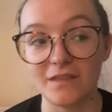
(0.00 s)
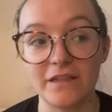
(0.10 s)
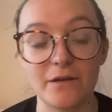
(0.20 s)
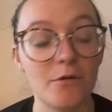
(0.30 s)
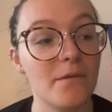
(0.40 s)

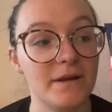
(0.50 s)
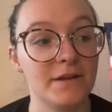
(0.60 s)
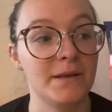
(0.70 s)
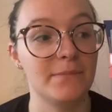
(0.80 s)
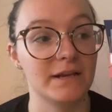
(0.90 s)
There weren't many
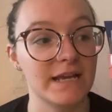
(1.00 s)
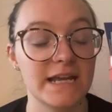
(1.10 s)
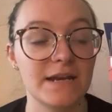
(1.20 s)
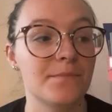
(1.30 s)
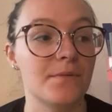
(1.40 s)
people
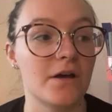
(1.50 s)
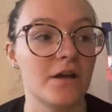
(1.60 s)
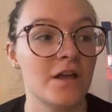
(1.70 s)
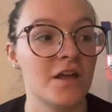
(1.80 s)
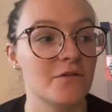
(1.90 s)
in, but
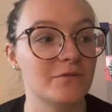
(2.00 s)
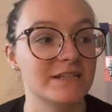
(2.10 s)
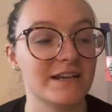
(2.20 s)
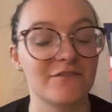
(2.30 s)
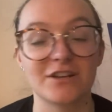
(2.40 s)
we
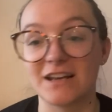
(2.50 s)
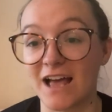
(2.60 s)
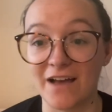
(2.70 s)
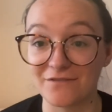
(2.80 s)
did have a good laugh.